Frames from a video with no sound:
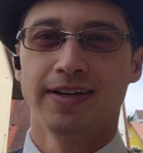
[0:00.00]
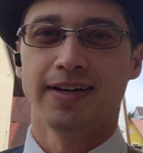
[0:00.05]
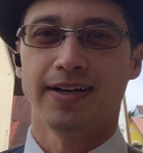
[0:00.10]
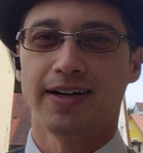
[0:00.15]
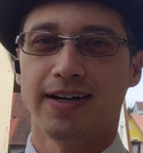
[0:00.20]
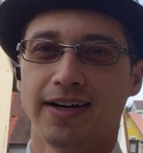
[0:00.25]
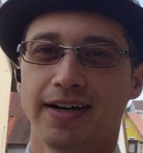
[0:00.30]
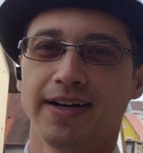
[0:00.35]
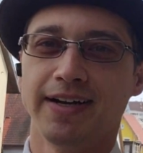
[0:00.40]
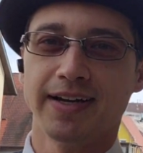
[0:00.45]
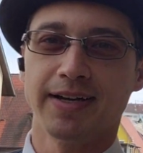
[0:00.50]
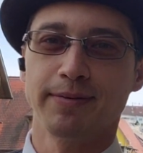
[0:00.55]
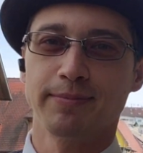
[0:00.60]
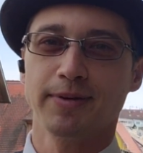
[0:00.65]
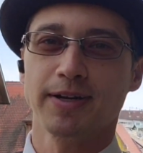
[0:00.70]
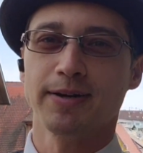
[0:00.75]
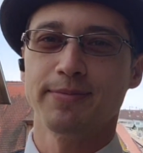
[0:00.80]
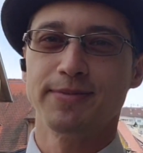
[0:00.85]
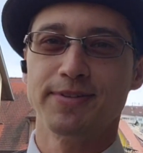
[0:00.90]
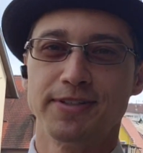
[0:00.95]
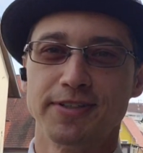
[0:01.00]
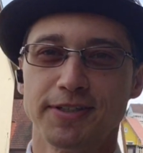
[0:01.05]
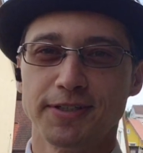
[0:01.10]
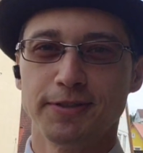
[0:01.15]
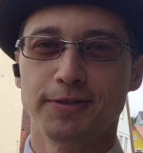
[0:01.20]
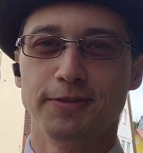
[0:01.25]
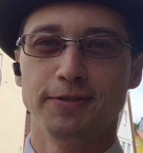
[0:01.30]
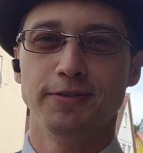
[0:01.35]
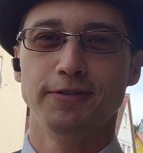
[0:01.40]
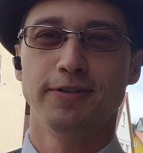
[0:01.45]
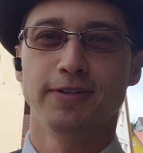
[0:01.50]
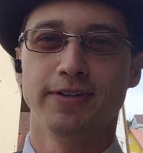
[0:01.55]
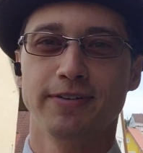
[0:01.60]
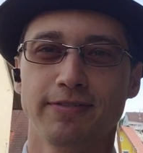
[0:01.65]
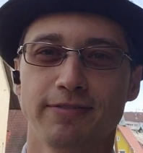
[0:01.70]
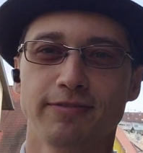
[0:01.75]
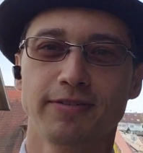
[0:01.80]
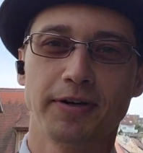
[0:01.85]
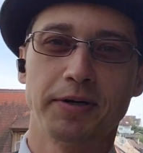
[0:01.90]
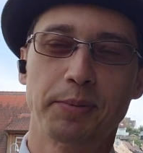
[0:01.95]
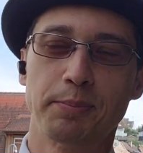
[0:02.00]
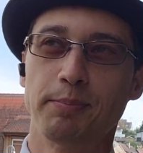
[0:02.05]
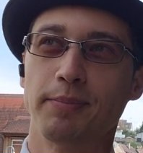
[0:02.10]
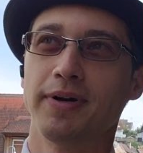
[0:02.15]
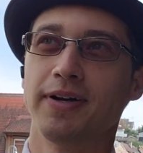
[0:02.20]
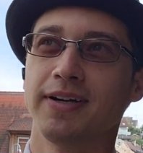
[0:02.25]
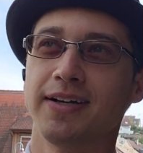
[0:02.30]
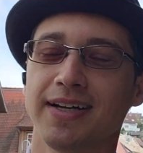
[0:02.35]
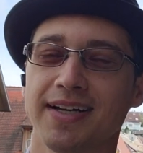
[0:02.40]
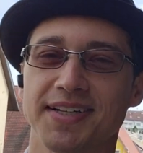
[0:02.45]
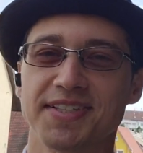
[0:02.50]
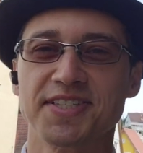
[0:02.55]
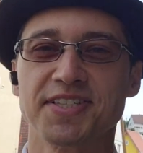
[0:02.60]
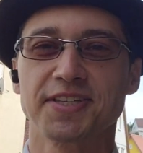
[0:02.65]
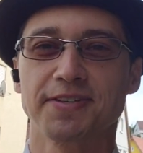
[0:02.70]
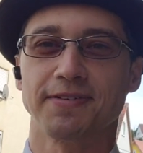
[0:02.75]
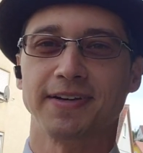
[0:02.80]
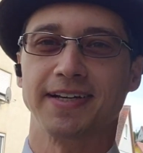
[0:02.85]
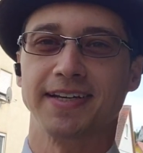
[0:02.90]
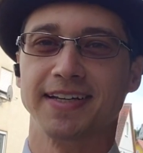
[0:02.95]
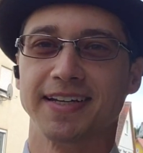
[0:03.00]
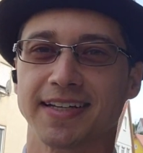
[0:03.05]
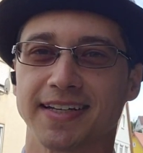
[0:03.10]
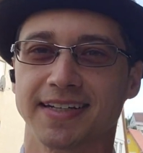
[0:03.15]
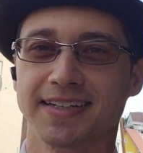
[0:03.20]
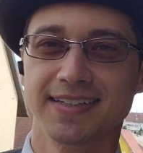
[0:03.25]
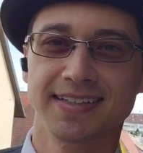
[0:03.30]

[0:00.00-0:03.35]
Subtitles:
I am coming to you from Enzweihingen,